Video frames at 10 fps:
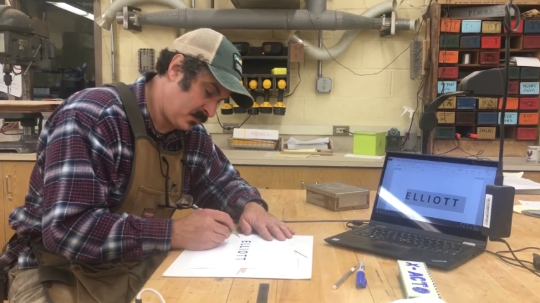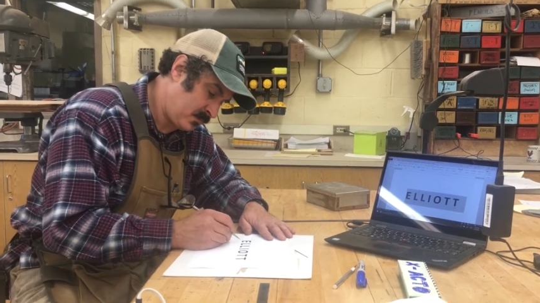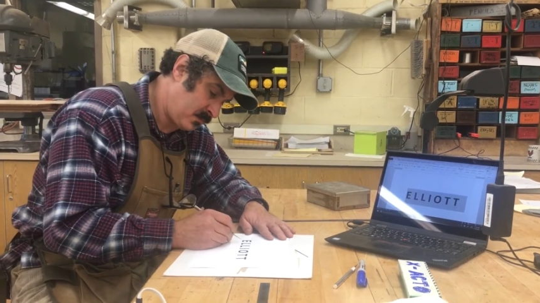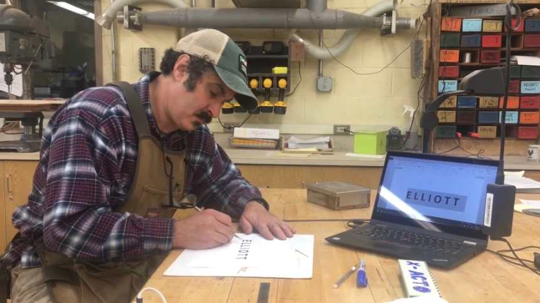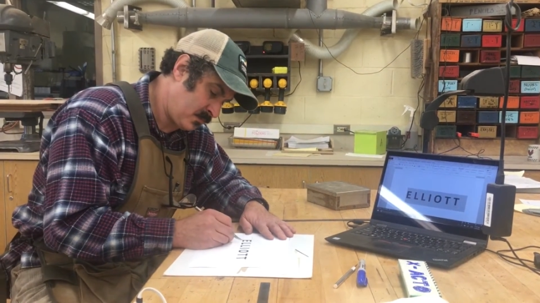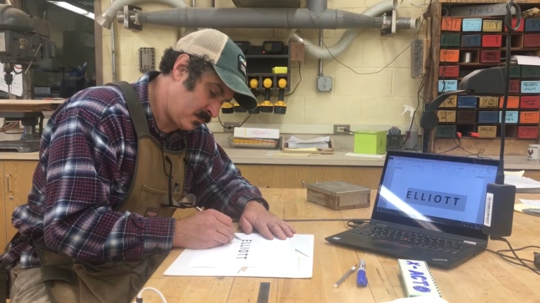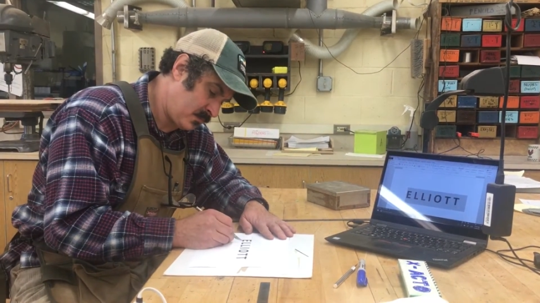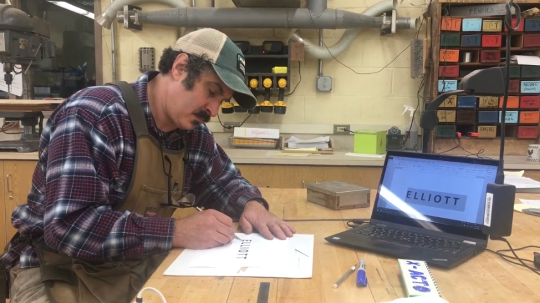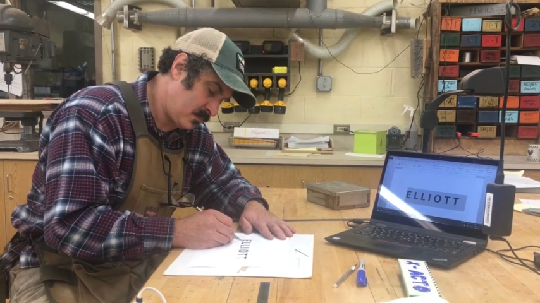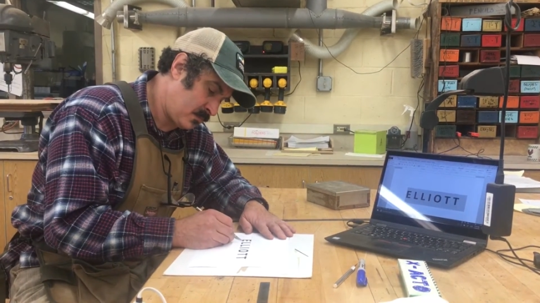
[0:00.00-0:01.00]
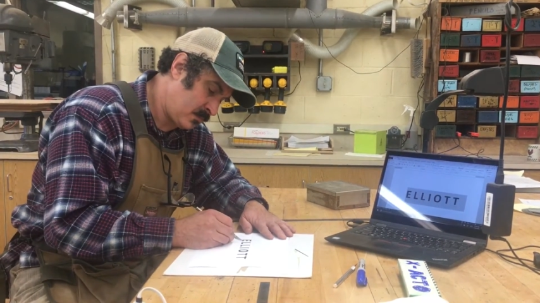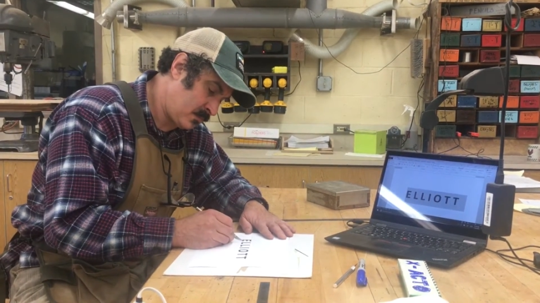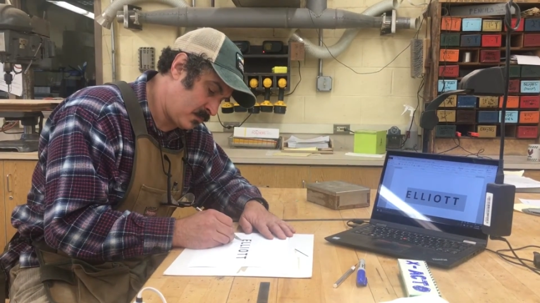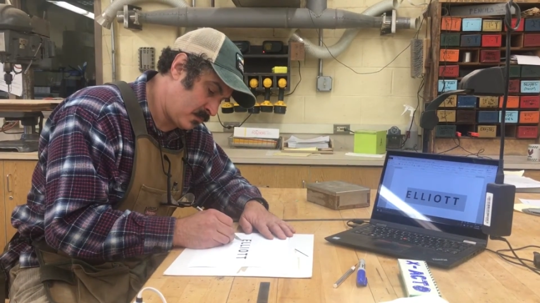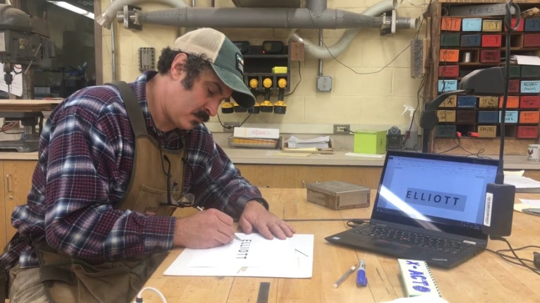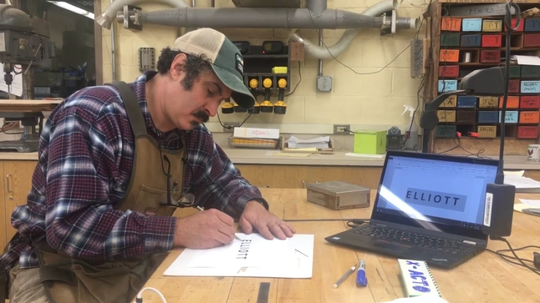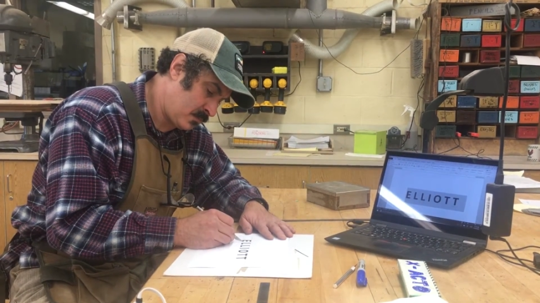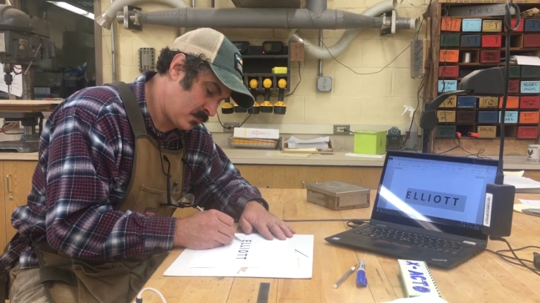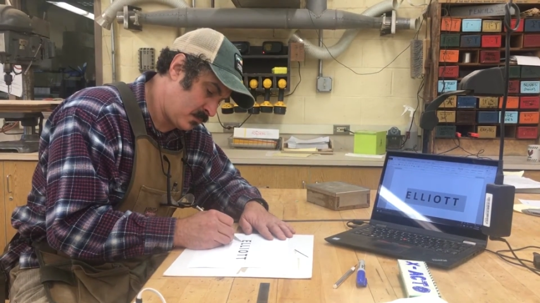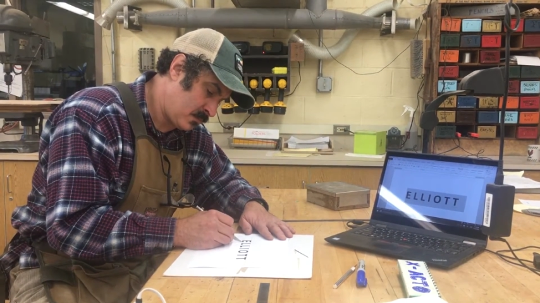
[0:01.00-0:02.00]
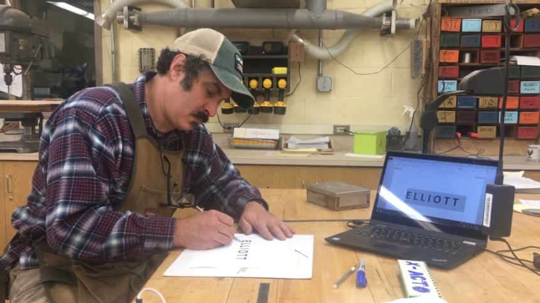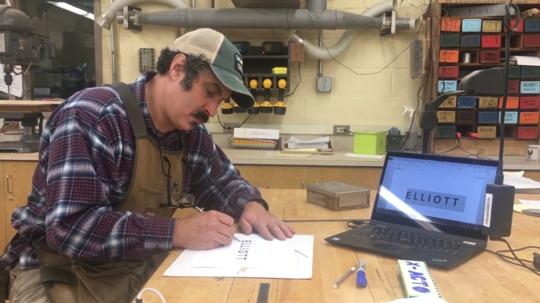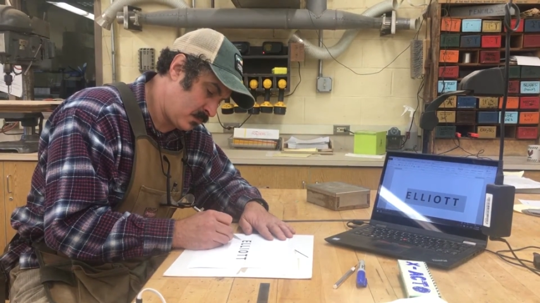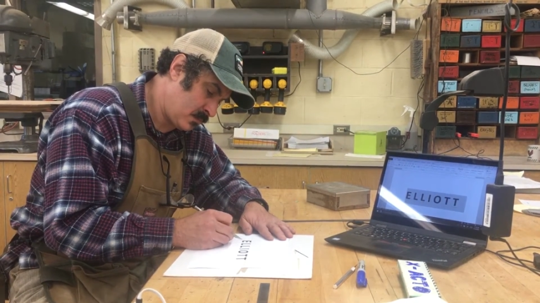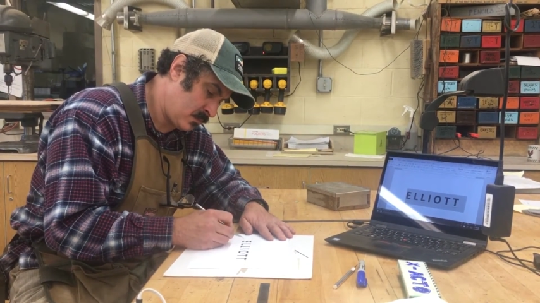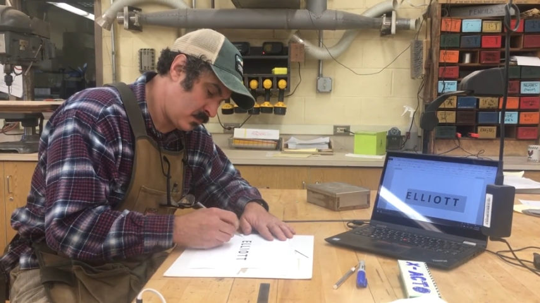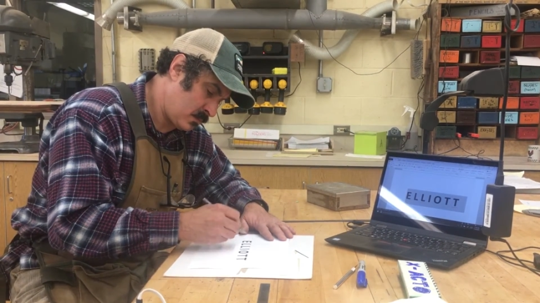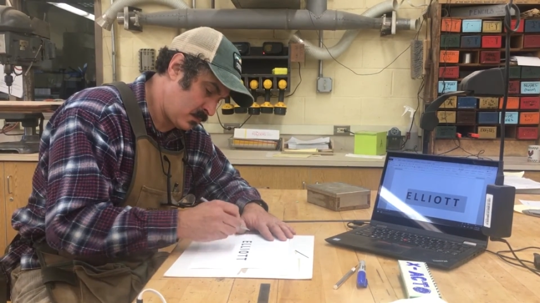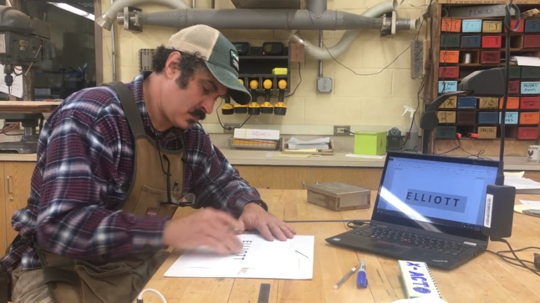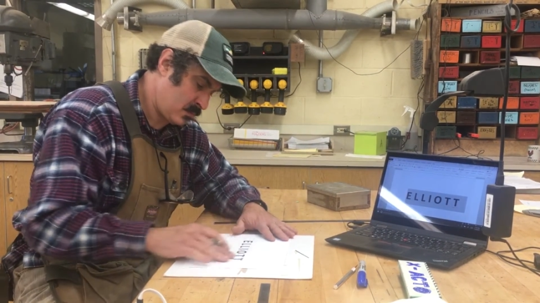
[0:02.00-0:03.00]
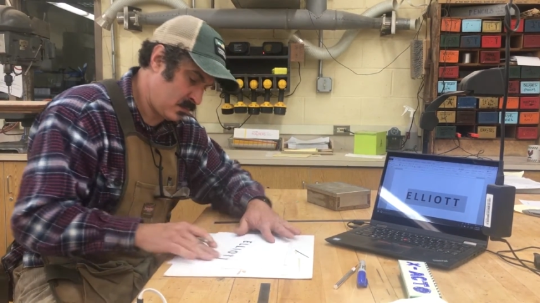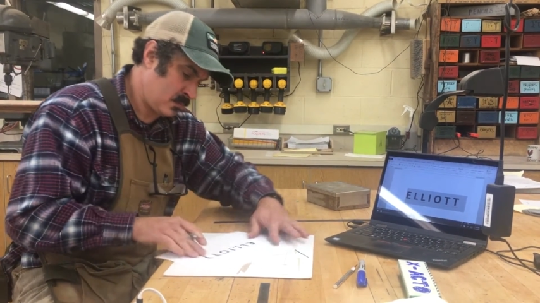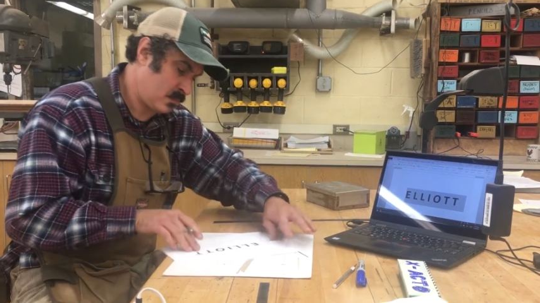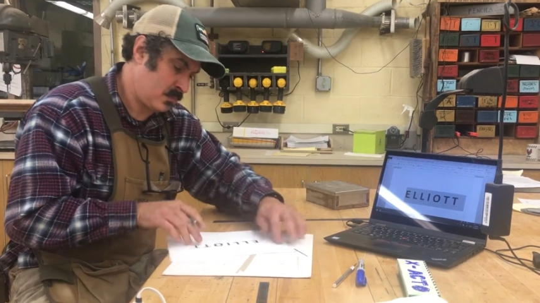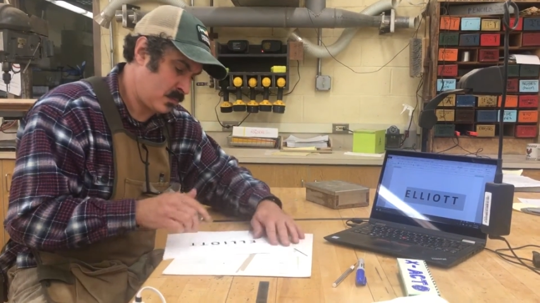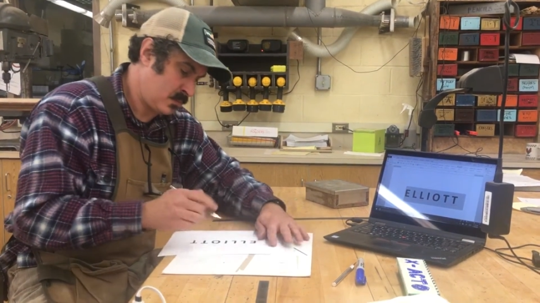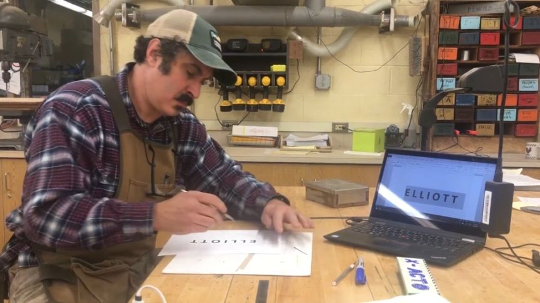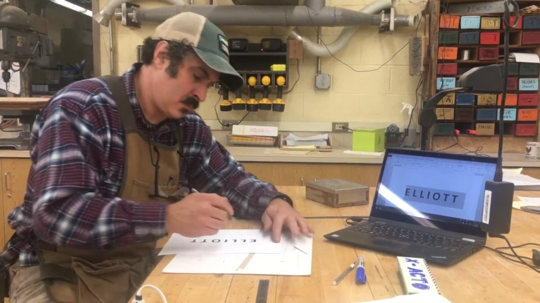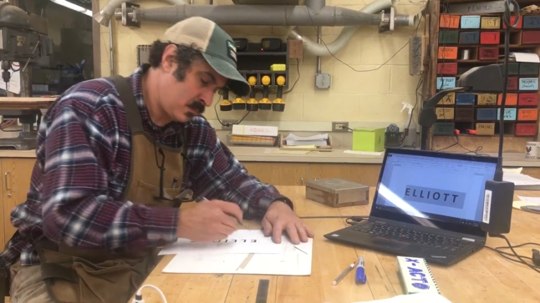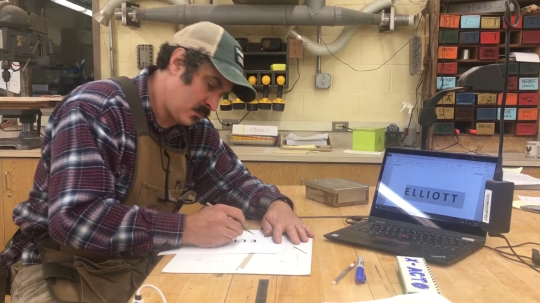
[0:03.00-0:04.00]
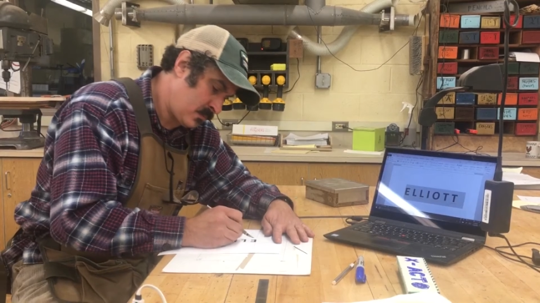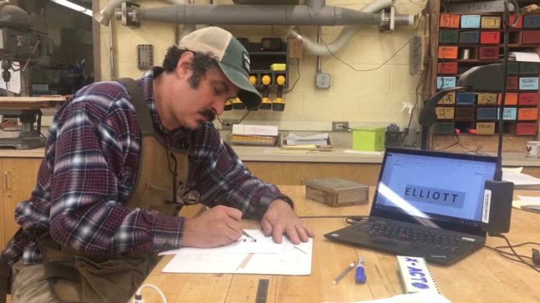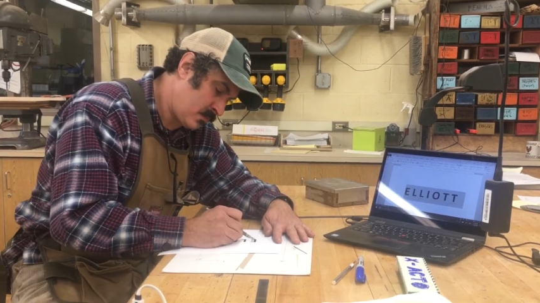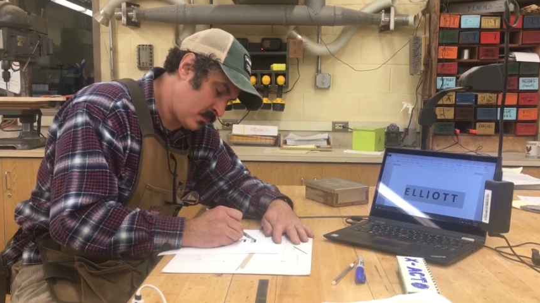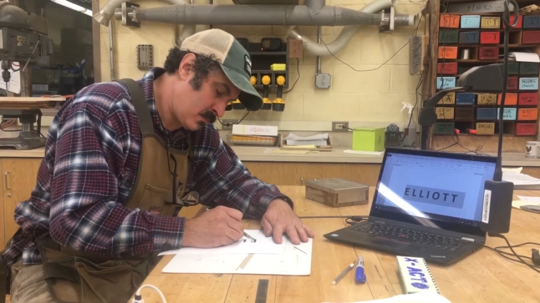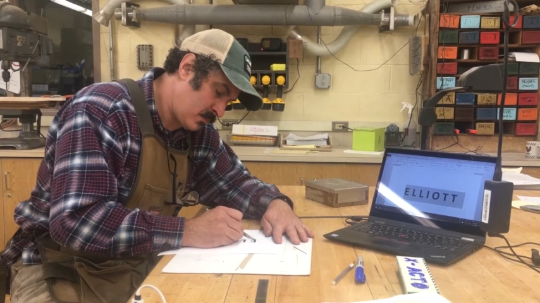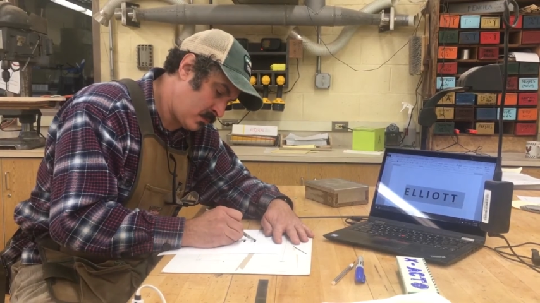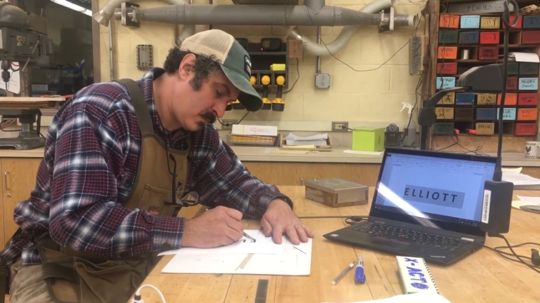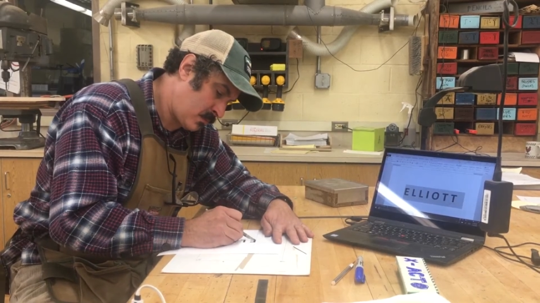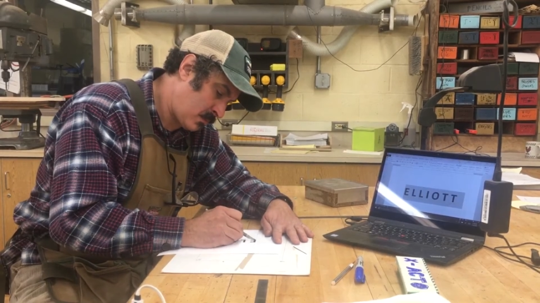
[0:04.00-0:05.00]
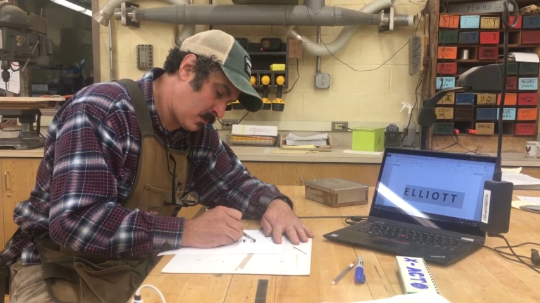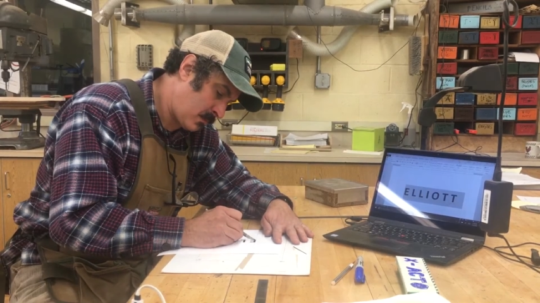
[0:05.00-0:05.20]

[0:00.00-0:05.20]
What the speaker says: Nobody speaks.